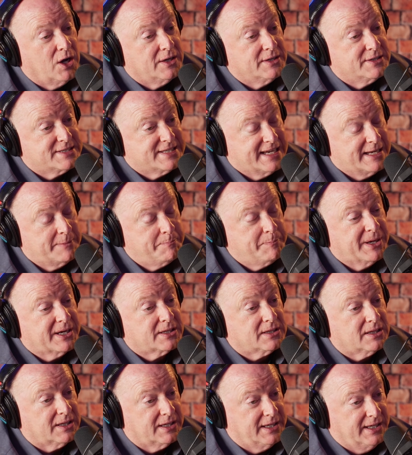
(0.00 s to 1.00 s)

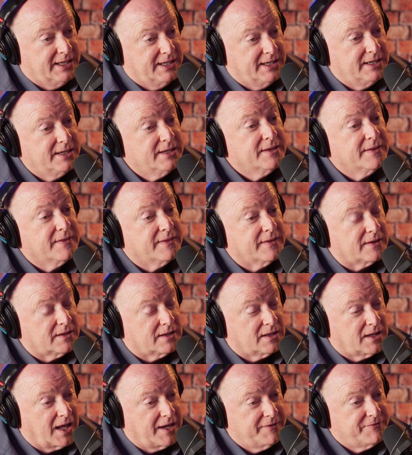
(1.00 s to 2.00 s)
Typically, the
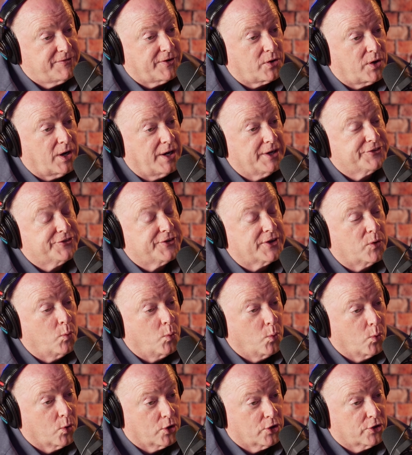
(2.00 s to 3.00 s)
life acrostic
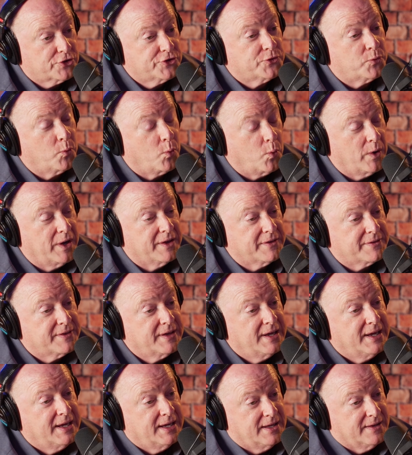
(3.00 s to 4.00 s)
works with
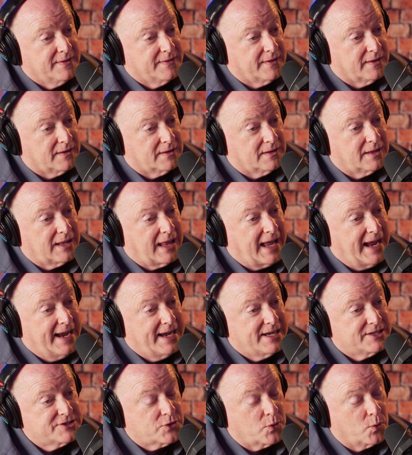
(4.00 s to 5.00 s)
the
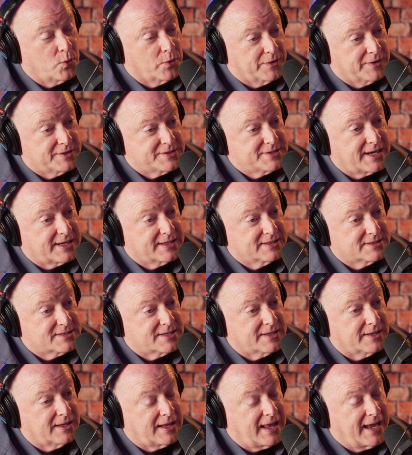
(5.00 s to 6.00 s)
last or the second
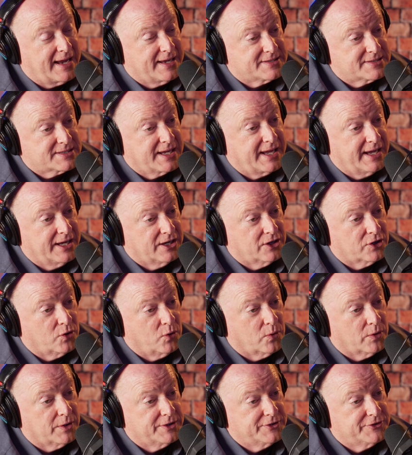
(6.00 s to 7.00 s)
to the last
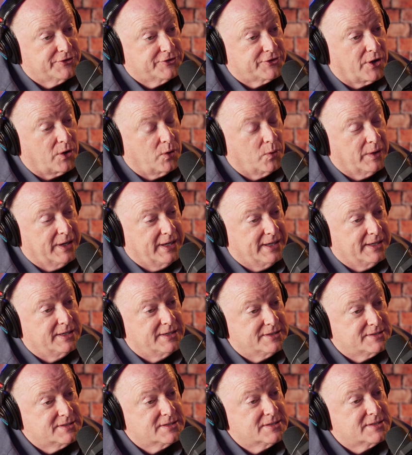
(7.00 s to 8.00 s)
categories. So it
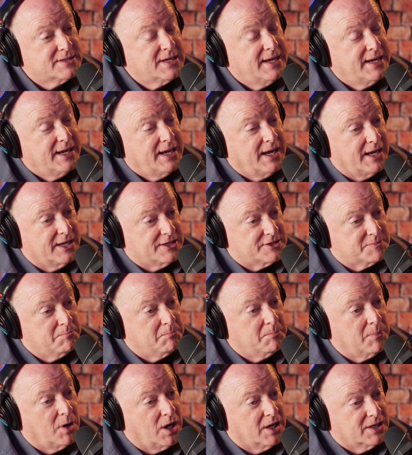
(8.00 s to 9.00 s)
isn't as
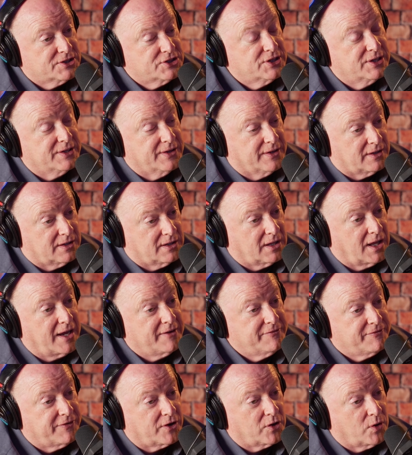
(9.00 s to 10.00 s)
much the
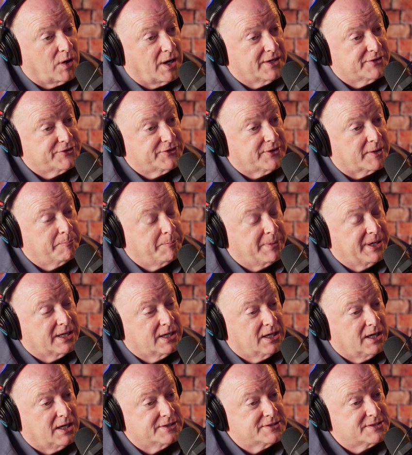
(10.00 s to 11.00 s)
life acrostic,
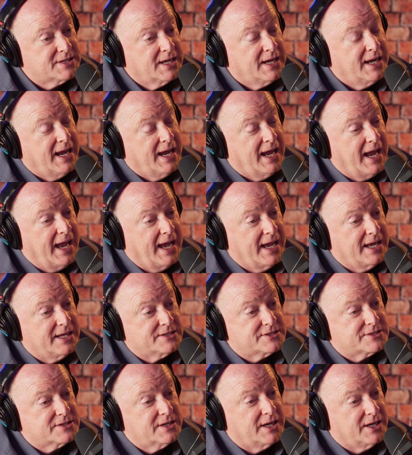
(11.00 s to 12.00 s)
because
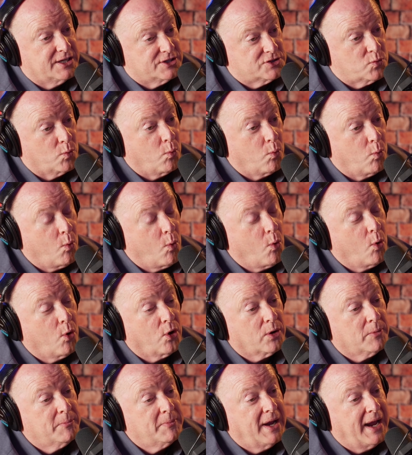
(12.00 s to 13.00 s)
as
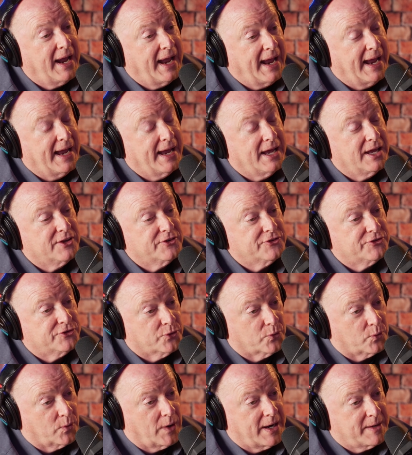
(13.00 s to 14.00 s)
warm as
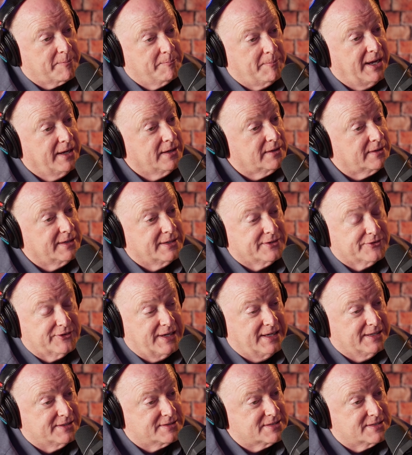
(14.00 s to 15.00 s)
direct mail is,
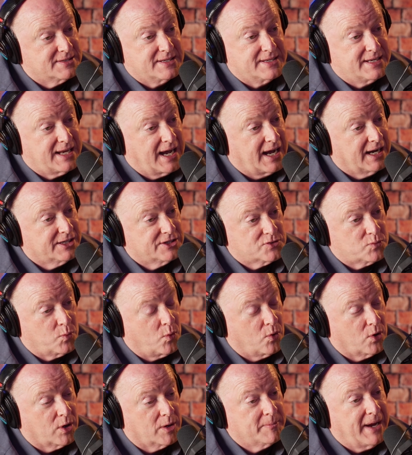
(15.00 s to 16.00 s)
it's not as
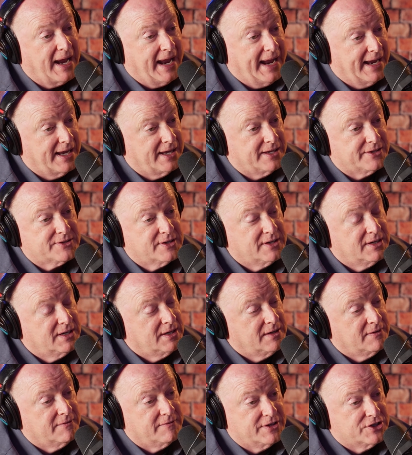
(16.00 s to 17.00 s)
warm as
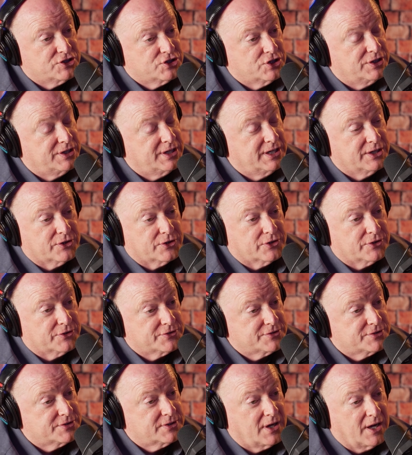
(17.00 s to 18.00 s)
vision
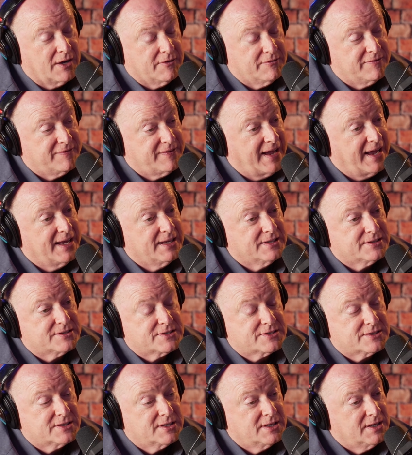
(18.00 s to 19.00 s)
dinners,
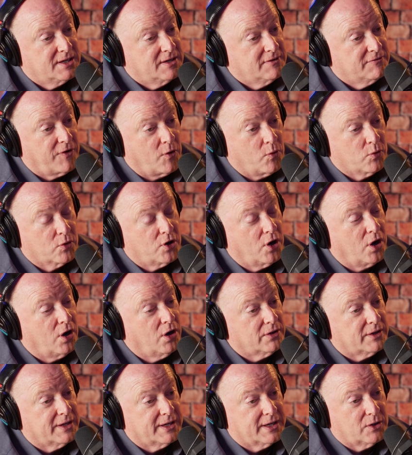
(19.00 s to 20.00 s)
events, phone
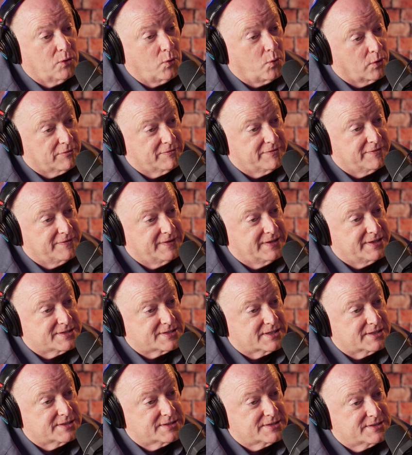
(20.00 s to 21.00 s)
calling, or
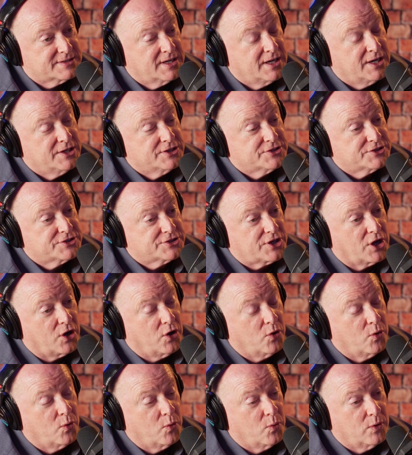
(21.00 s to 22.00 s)
visits.
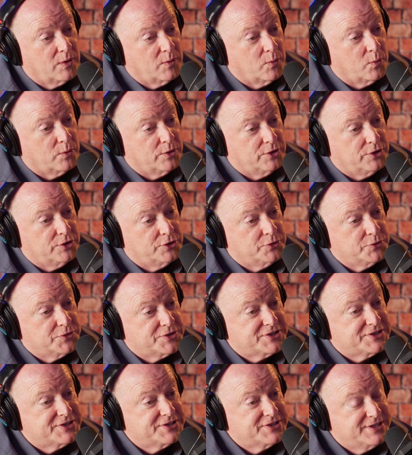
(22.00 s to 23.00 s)
So
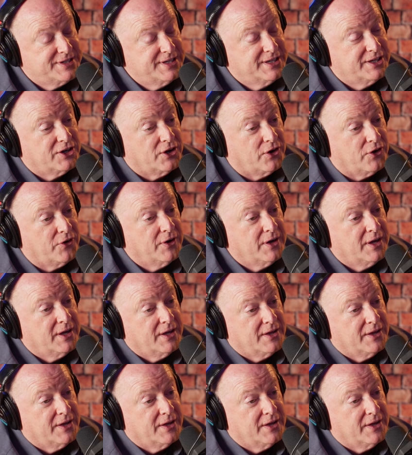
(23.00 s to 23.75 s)
there's still